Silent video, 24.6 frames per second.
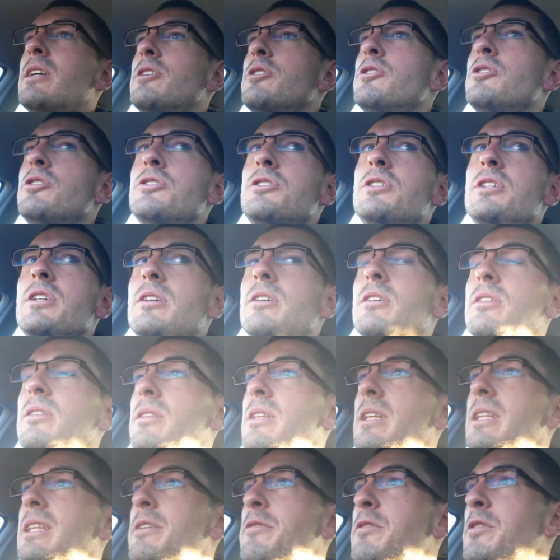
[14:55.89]

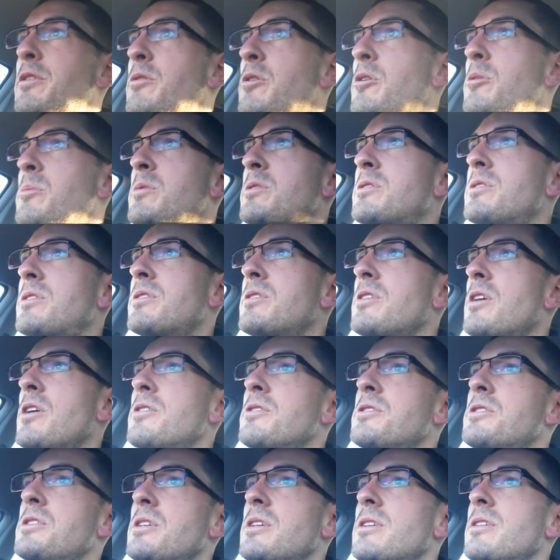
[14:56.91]
using the Living Room of
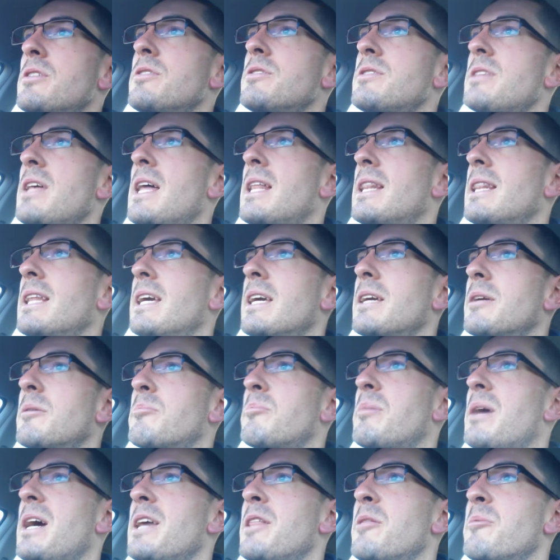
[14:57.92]
Satoshi. Use that
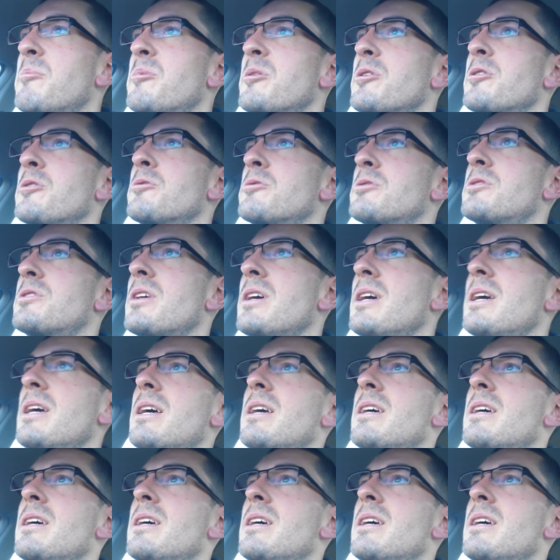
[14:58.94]
link, pay the bills,